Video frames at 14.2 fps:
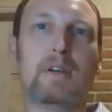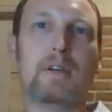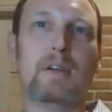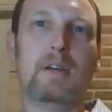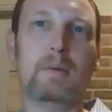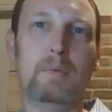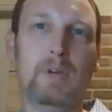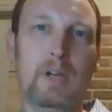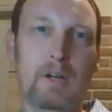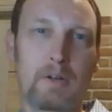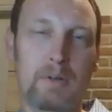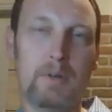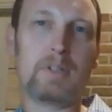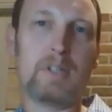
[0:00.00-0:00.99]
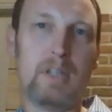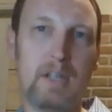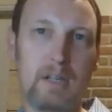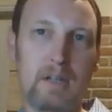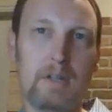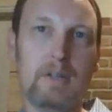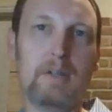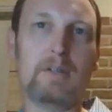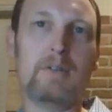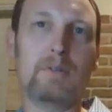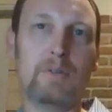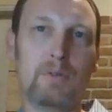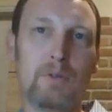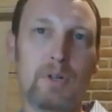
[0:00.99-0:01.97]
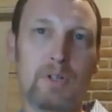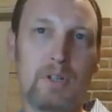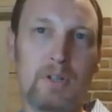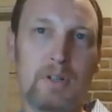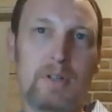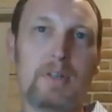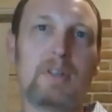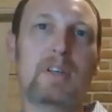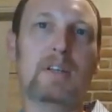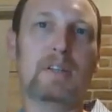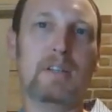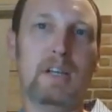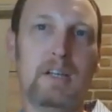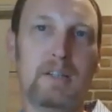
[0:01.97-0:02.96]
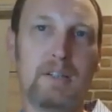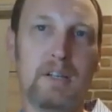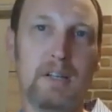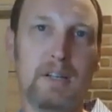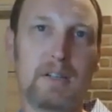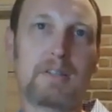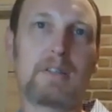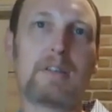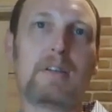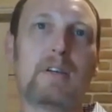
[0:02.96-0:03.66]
and we understand nutrition and dietetics.